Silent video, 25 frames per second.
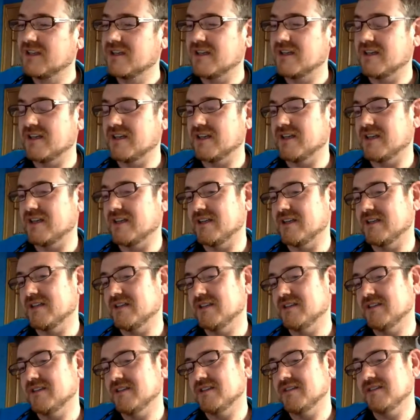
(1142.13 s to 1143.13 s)

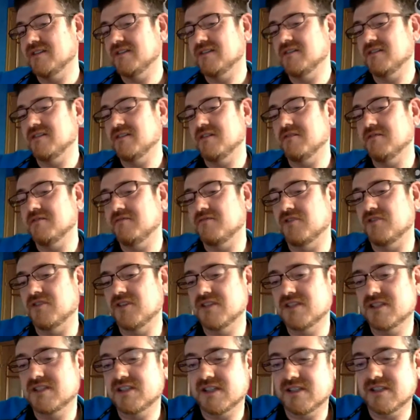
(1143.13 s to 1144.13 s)
for
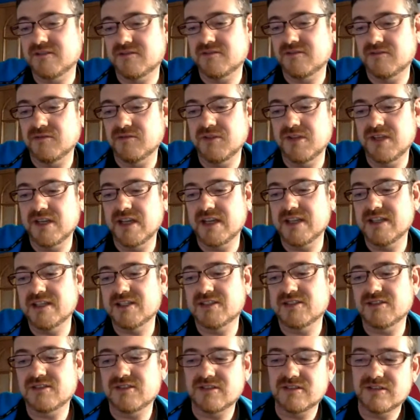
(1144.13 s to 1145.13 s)
instance, to
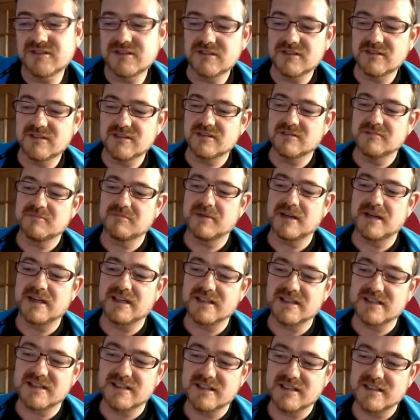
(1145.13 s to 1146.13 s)
JSON
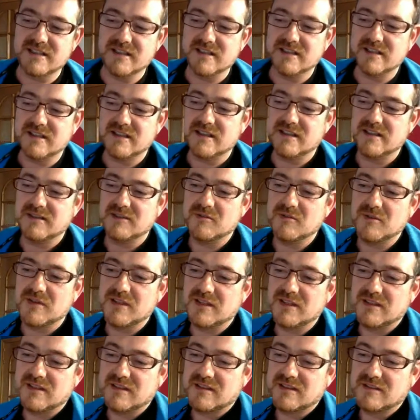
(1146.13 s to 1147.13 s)
parsing in
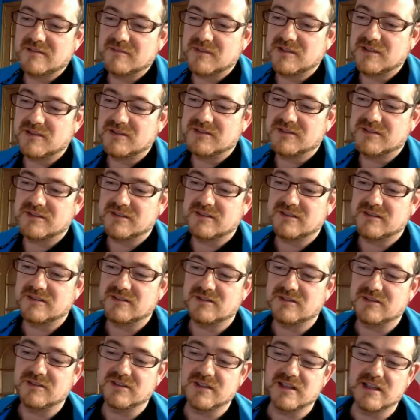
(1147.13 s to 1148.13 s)
GWT, because,
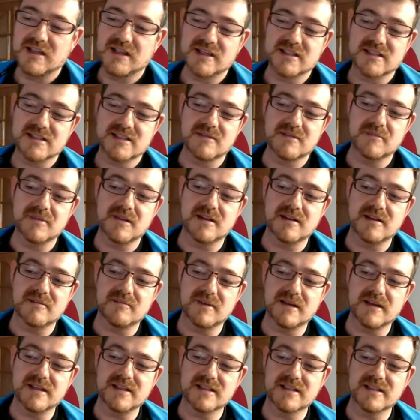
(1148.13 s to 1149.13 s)
or
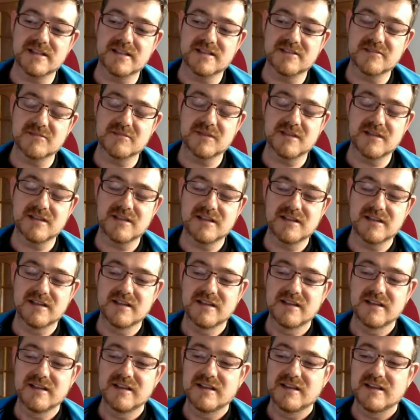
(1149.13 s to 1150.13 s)
XML parsing as well,
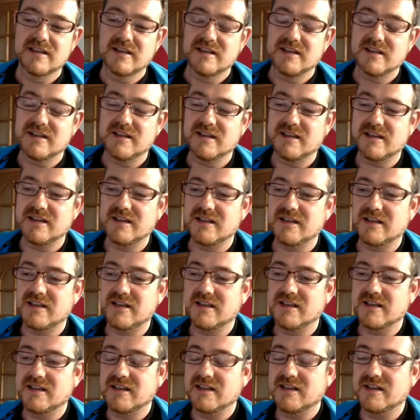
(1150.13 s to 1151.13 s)

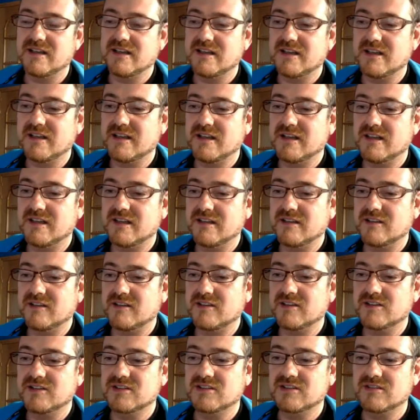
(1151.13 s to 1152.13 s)
and
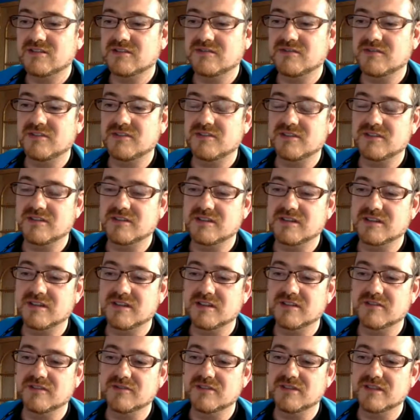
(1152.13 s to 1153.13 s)
also for
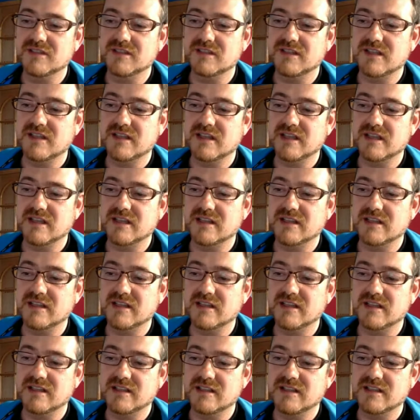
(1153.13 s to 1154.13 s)
using
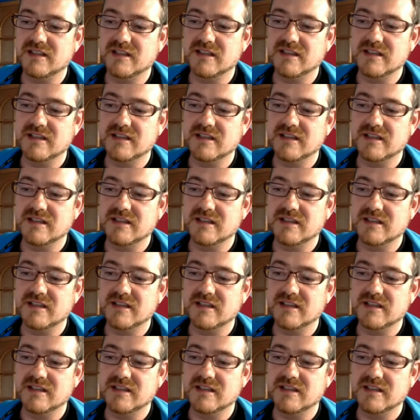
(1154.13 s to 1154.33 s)
directly